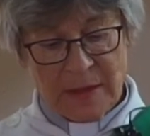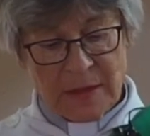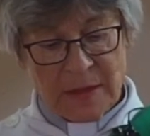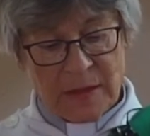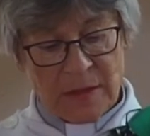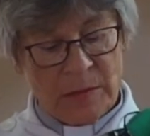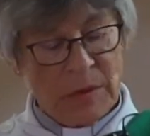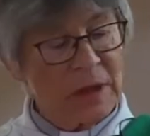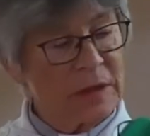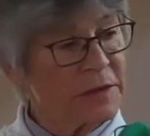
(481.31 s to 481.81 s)

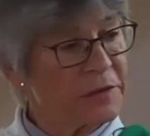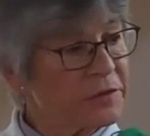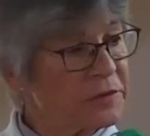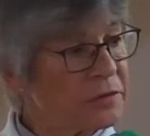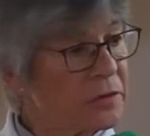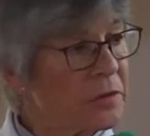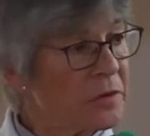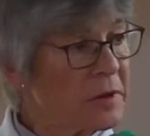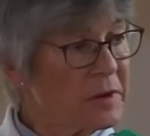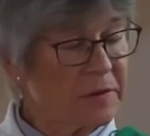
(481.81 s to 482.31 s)
Well, the
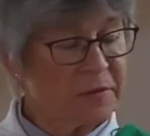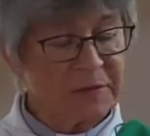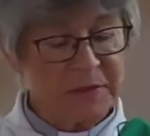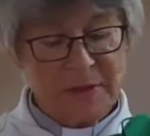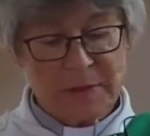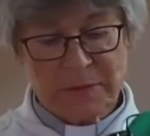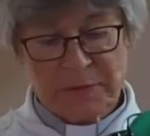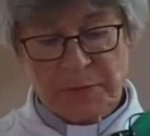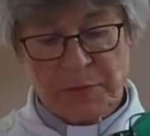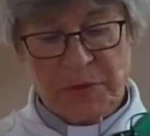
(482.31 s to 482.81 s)
story
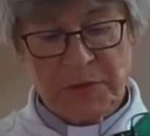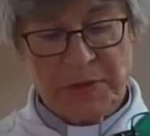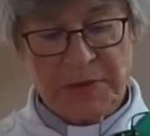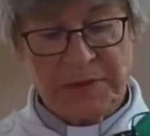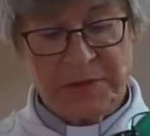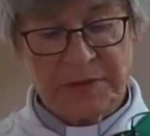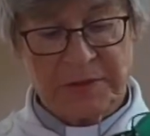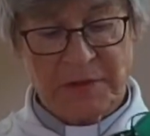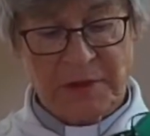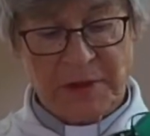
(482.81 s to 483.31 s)
seems pretty
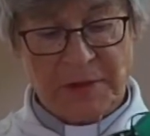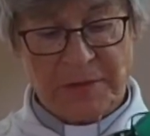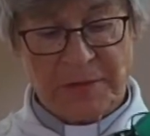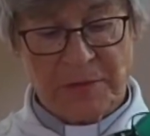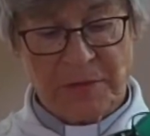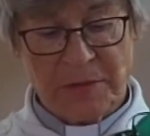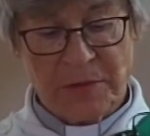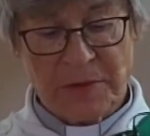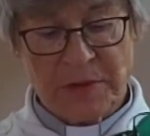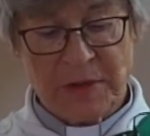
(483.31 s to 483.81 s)

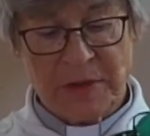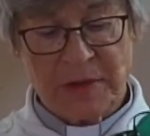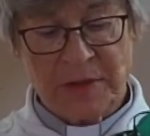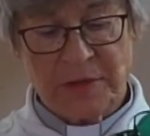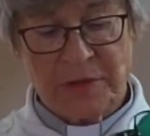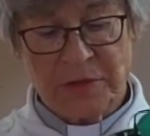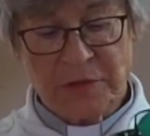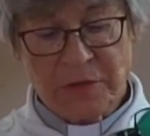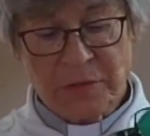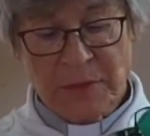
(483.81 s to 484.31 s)
straightforward.
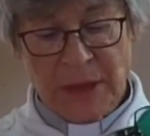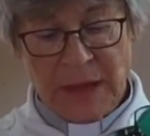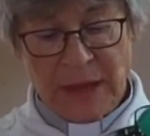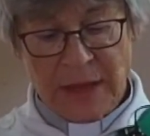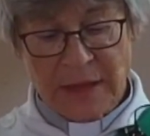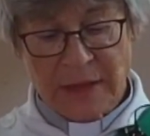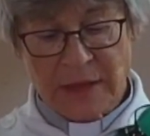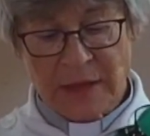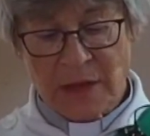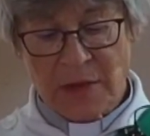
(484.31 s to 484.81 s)
Two
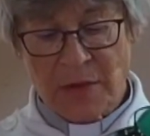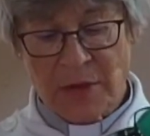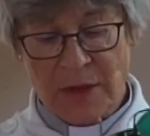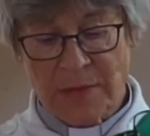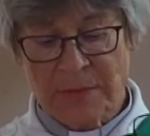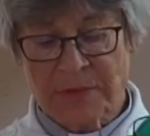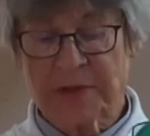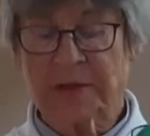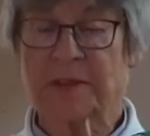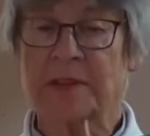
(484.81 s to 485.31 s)
men go
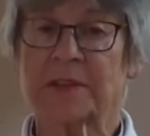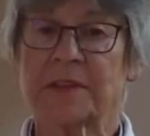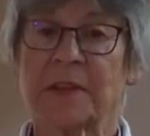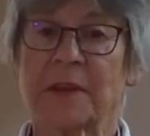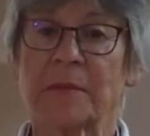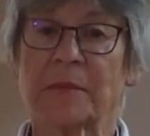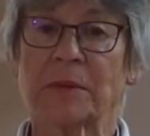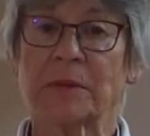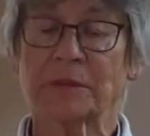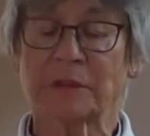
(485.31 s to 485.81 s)
up to the
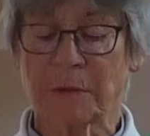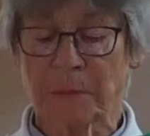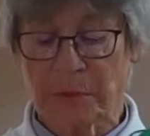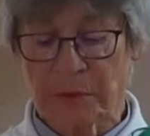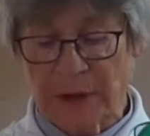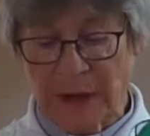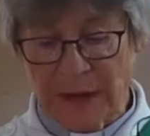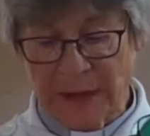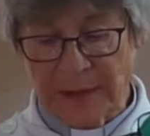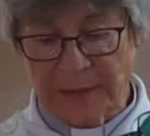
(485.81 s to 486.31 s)
temple to
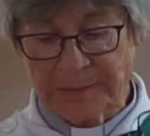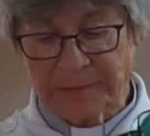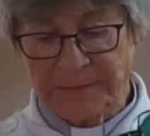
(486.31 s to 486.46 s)
pray.